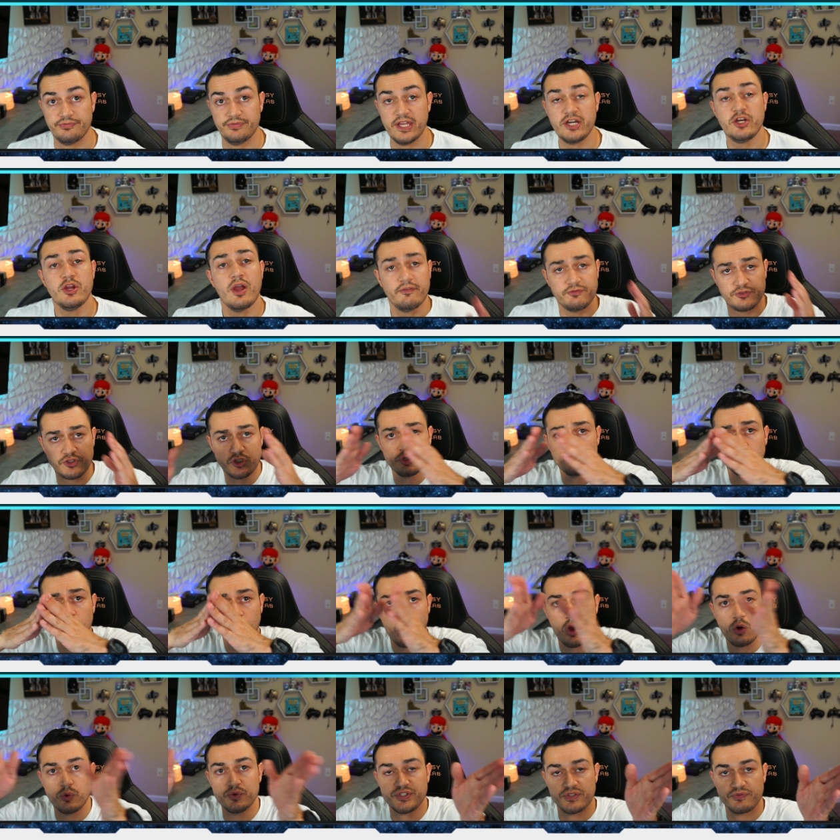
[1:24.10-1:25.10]
Then you have two
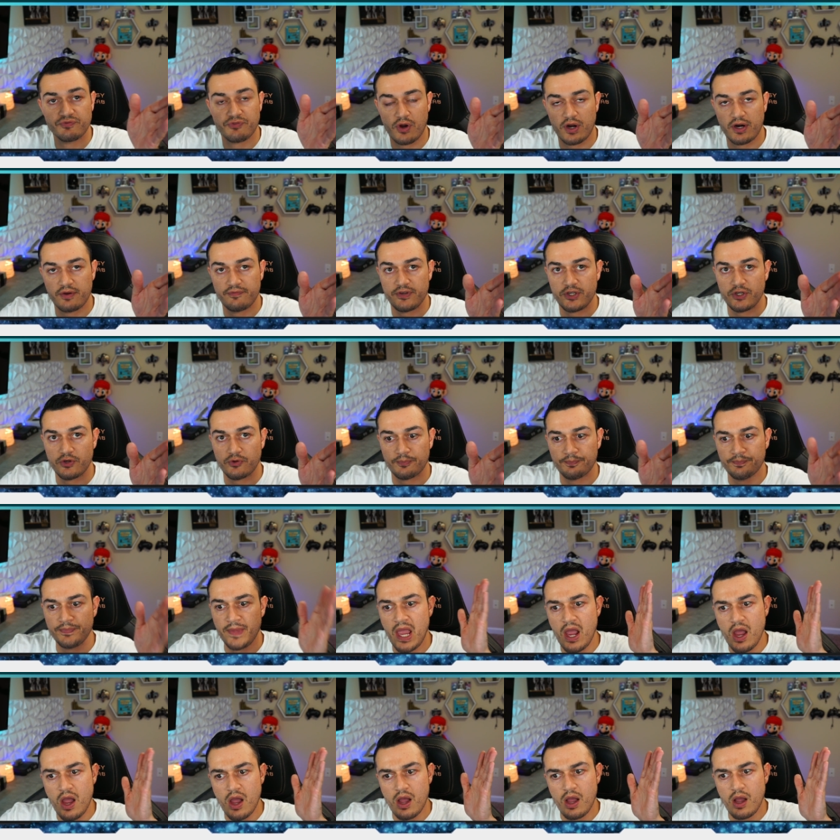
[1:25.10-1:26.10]
roads in front of you.
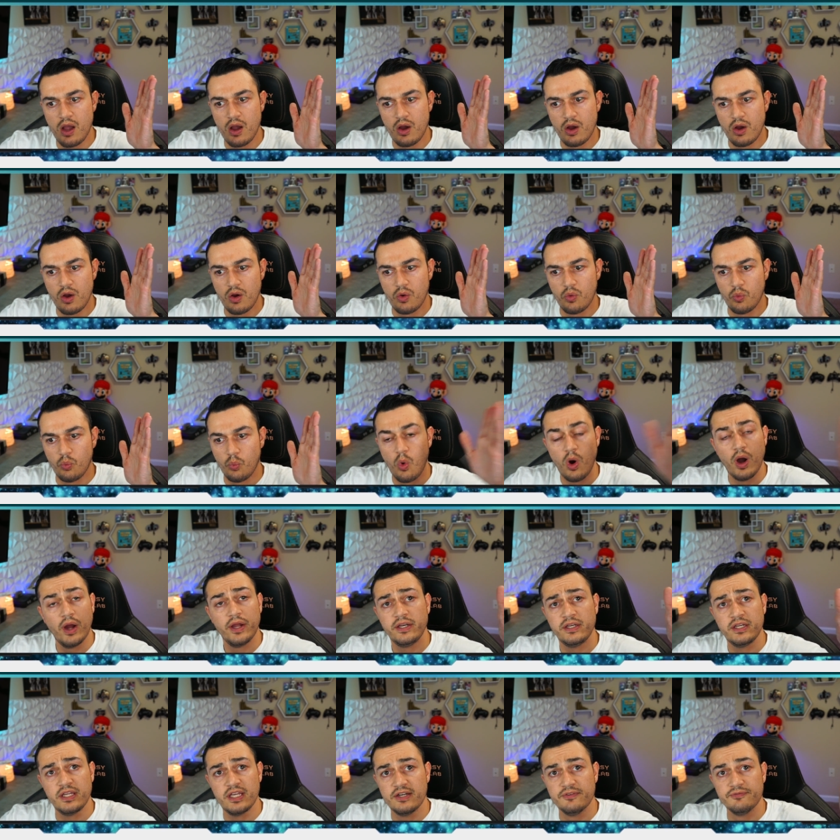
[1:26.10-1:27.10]

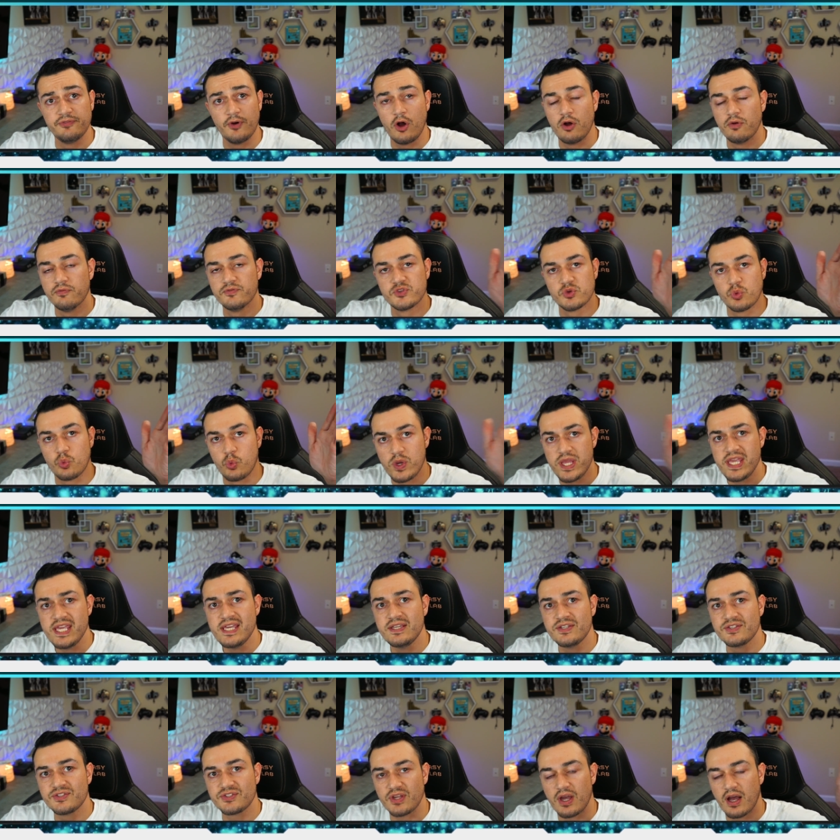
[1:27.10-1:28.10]
One involves
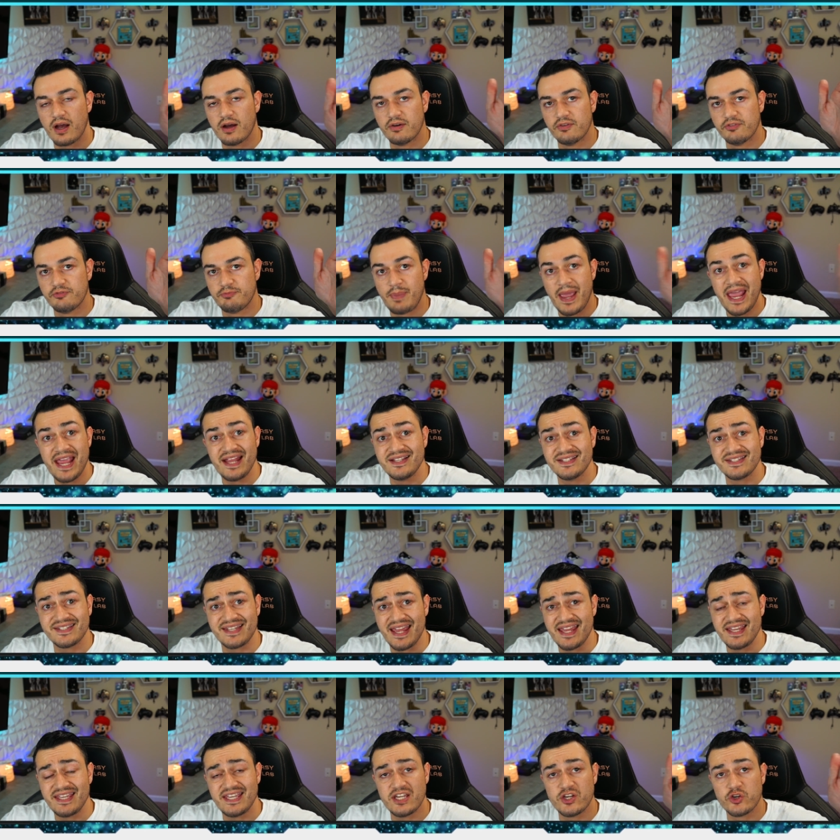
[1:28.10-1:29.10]
weeks of
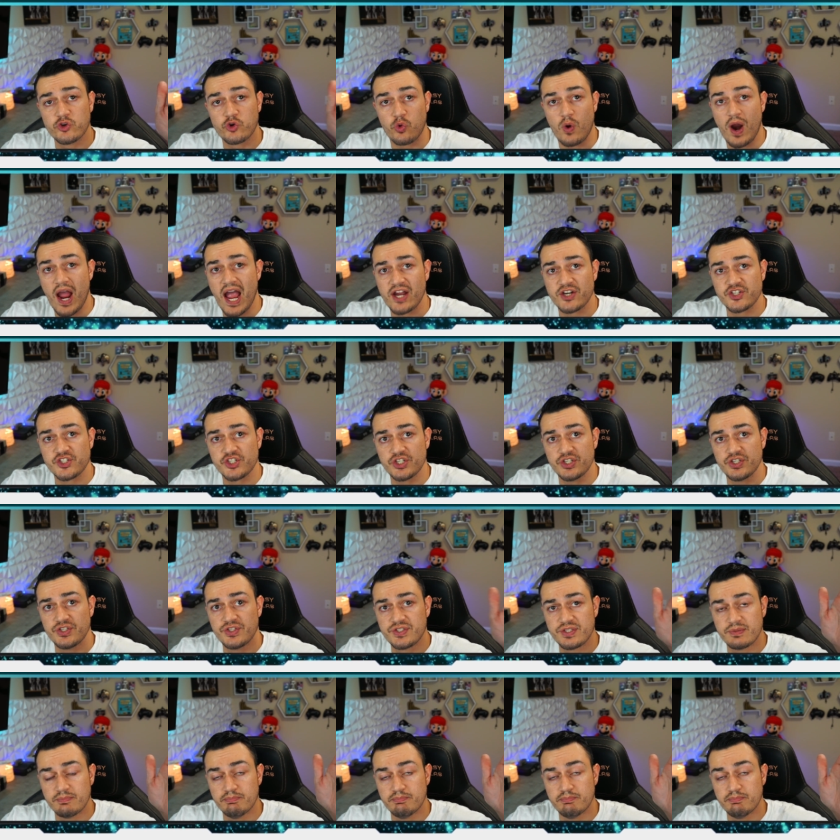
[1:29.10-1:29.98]
painstaking crashes,